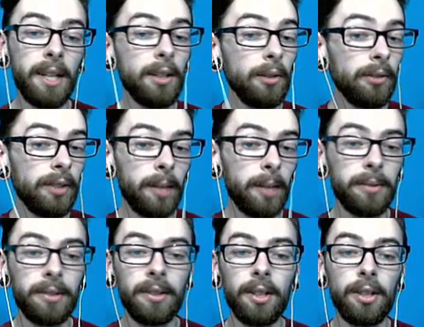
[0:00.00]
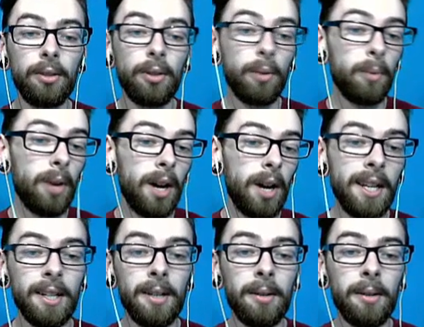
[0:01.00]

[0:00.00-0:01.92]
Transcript: and ghost types. You know why?